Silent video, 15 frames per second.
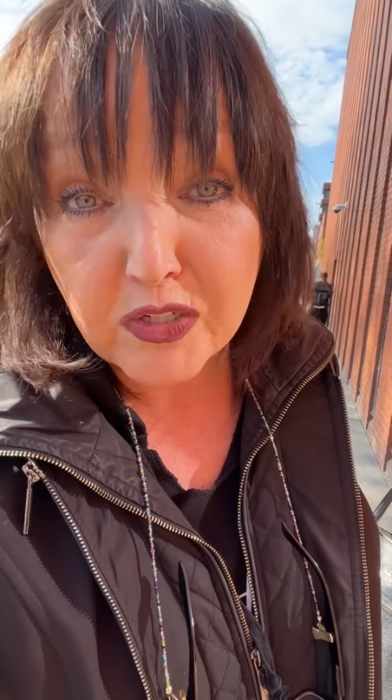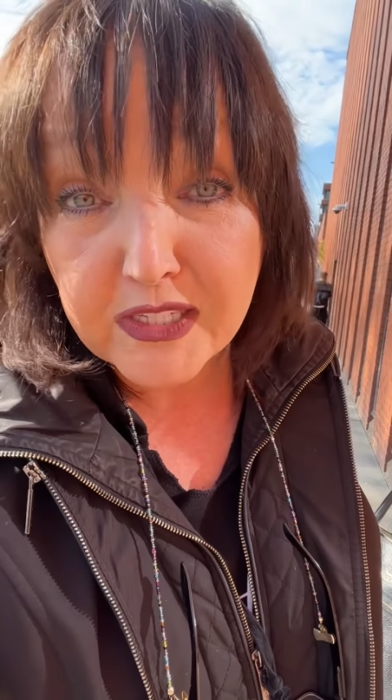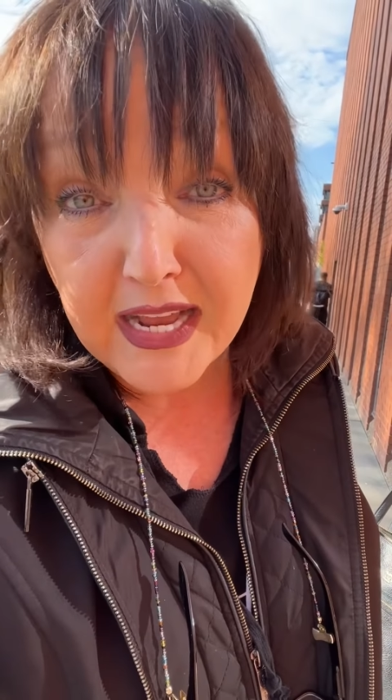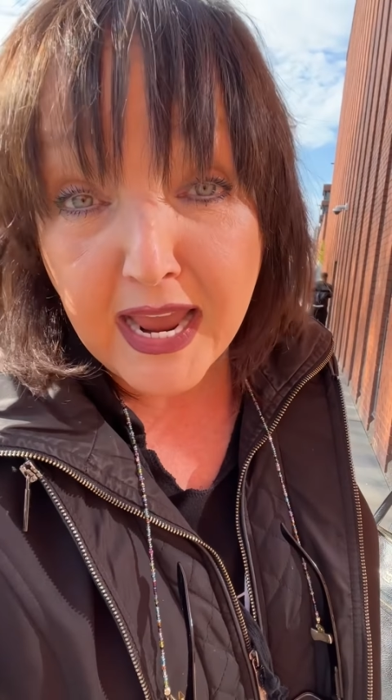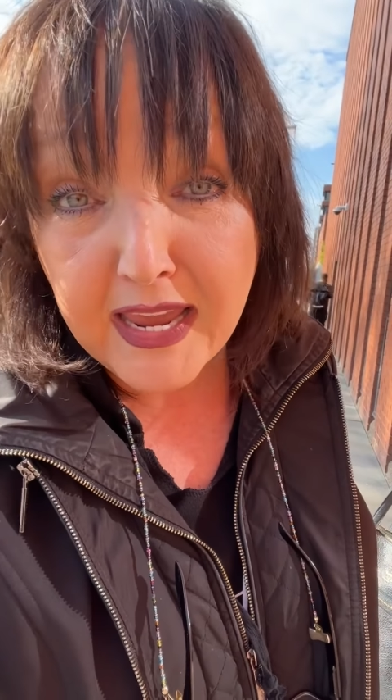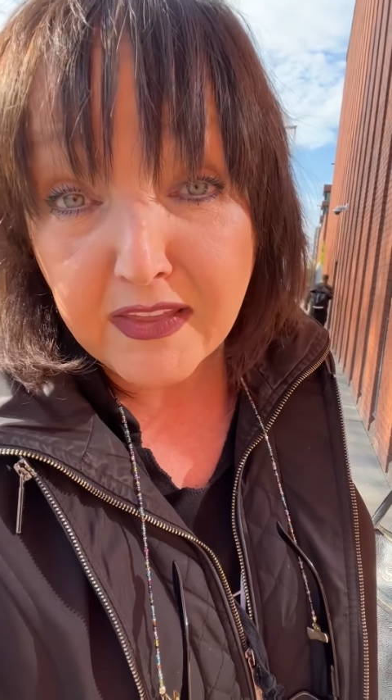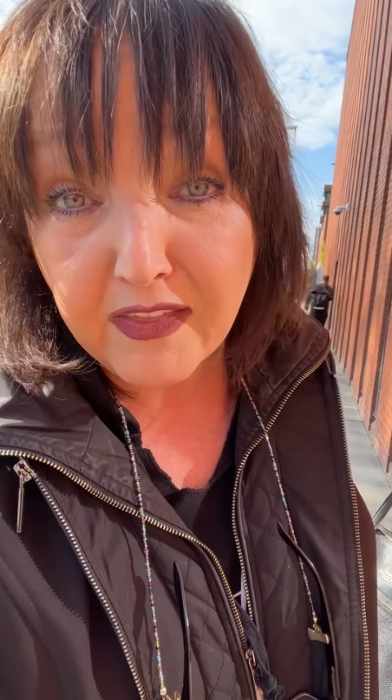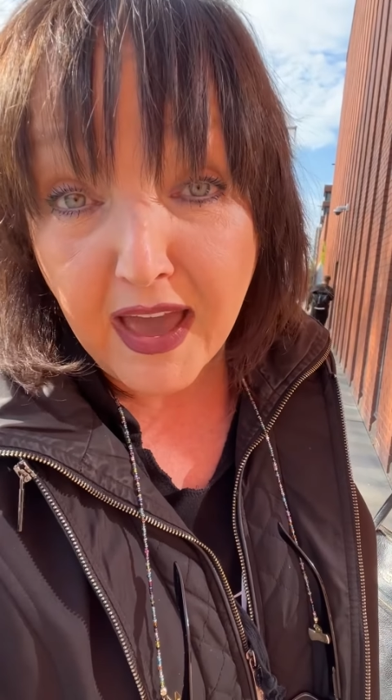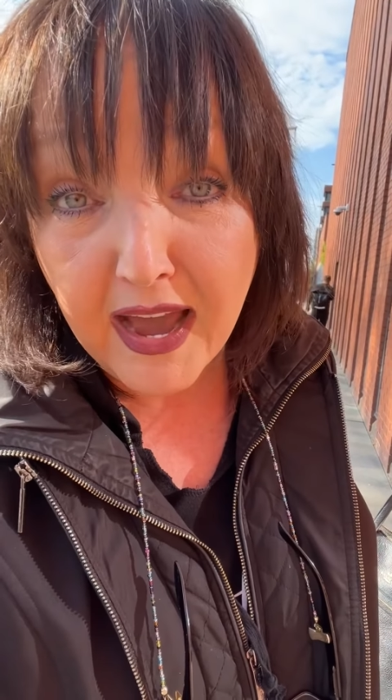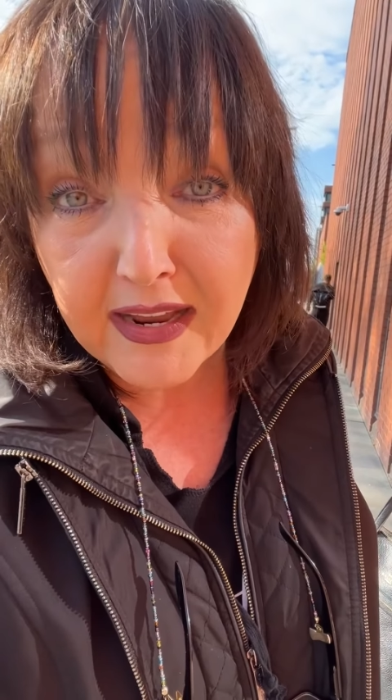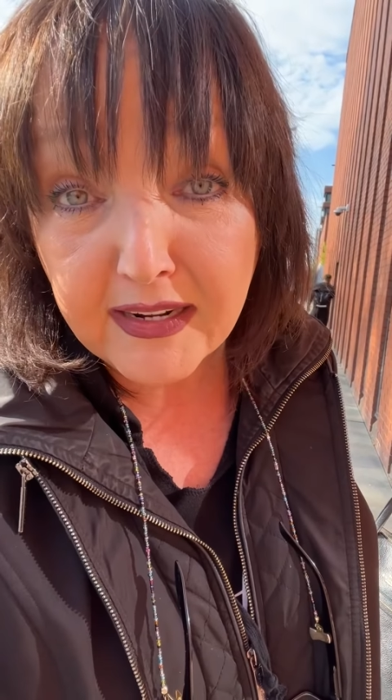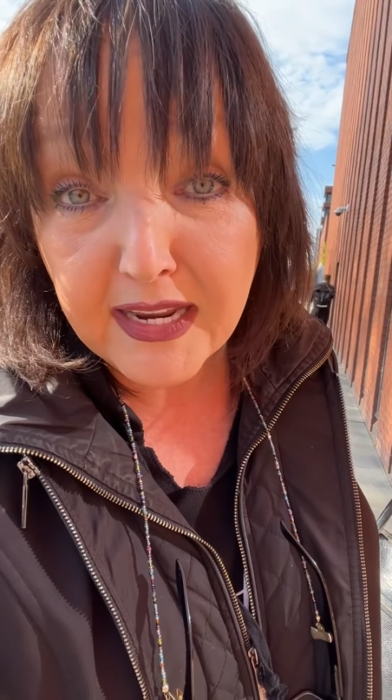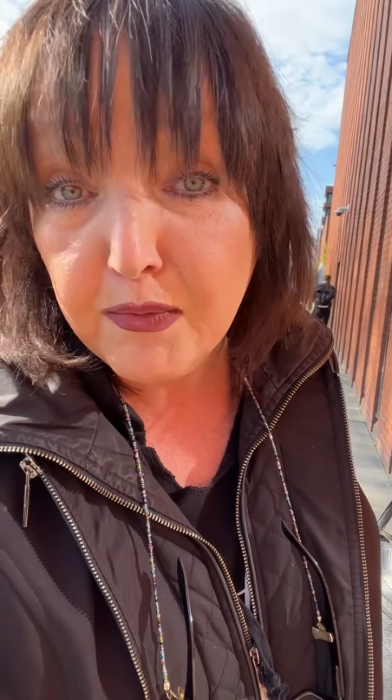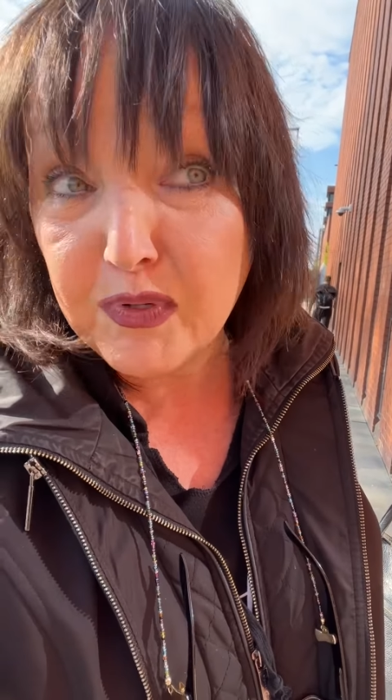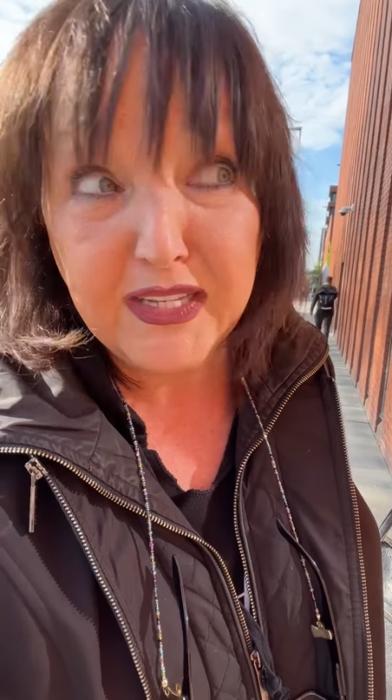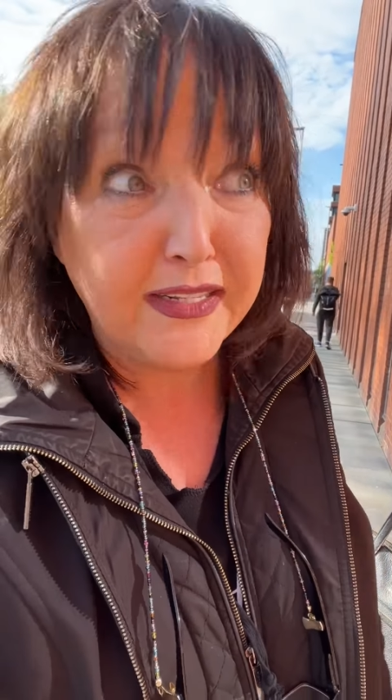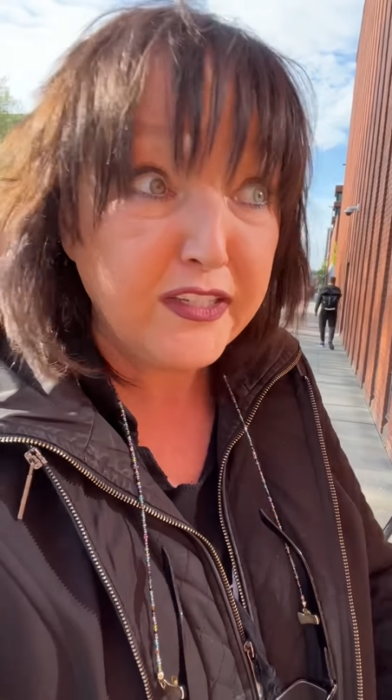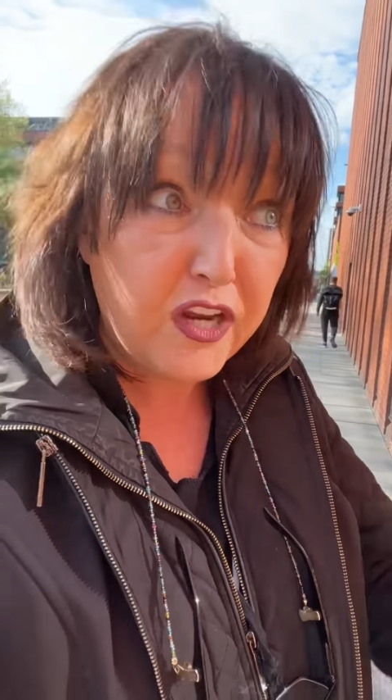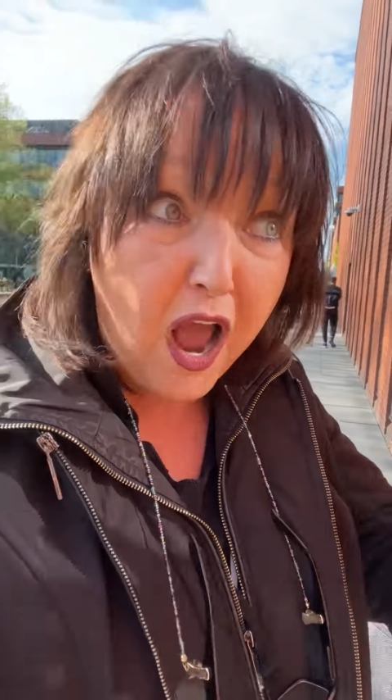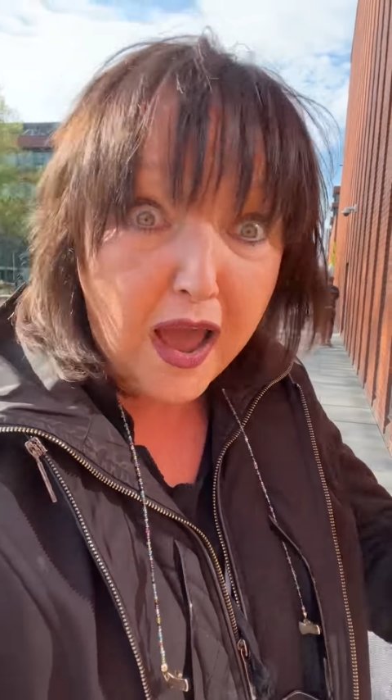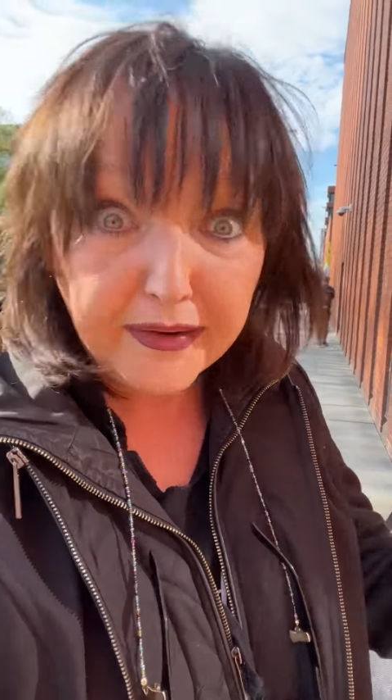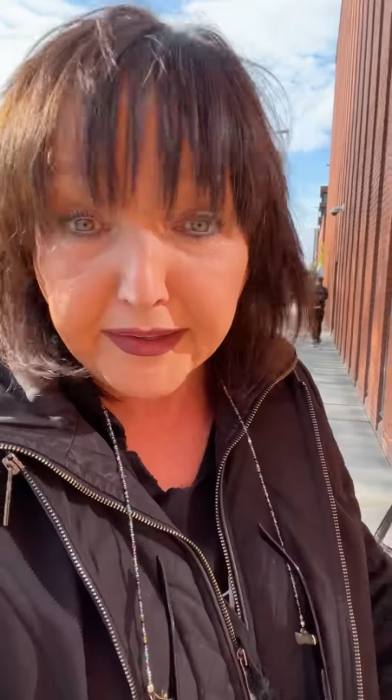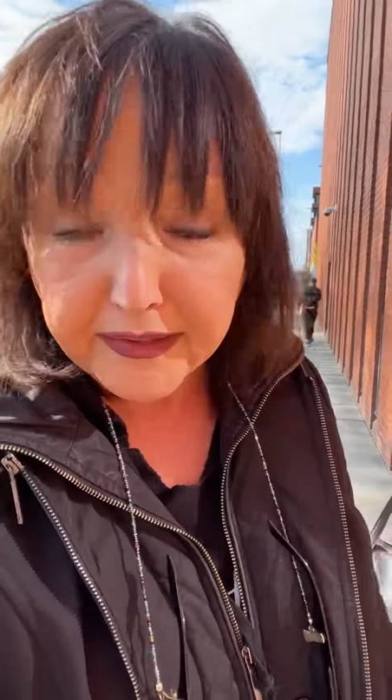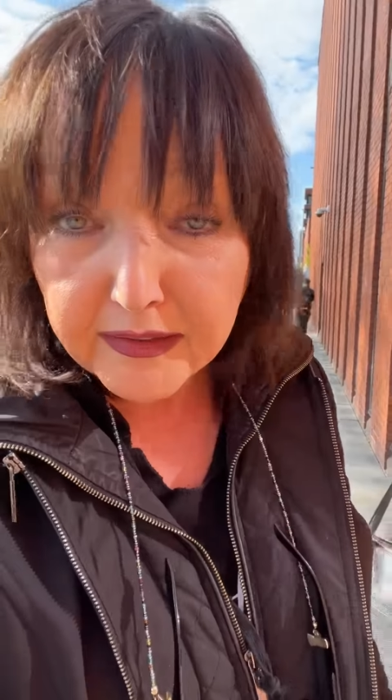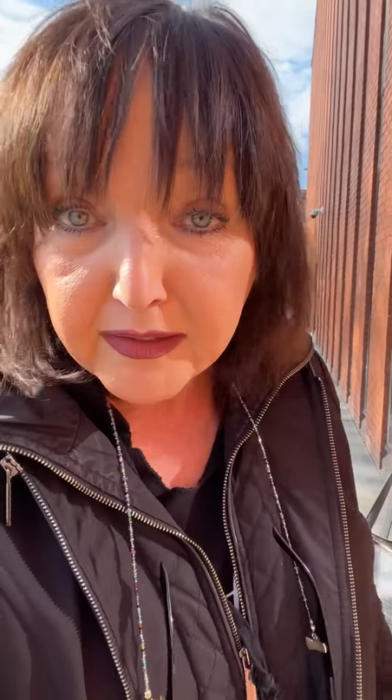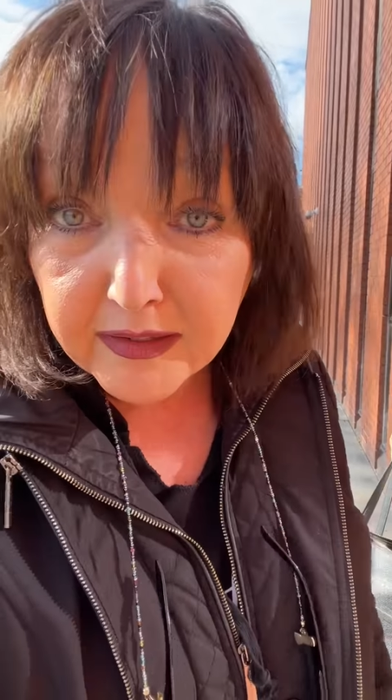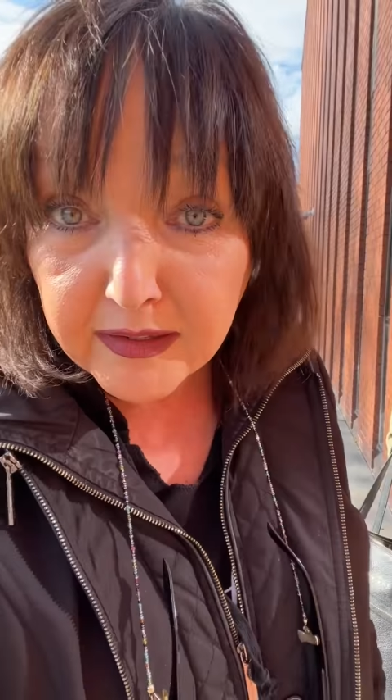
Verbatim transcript: saying that, he was in Scotland.